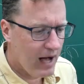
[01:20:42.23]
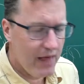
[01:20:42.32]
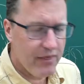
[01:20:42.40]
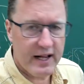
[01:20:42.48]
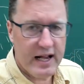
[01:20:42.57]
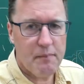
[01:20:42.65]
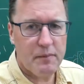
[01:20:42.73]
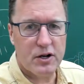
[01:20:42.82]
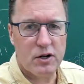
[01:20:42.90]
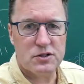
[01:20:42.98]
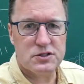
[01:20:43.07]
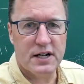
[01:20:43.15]
I think I'm going
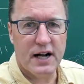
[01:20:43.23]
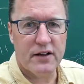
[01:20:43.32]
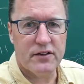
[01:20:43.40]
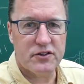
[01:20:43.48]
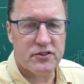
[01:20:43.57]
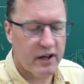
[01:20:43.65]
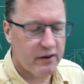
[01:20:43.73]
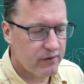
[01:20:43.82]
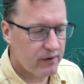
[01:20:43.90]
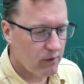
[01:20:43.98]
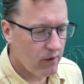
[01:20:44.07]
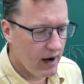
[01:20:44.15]
to go sit out in the sun
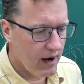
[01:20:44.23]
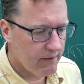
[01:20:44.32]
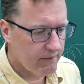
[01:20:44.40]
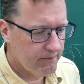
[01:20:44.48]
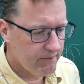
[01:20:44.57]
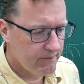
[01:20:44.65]
for a while.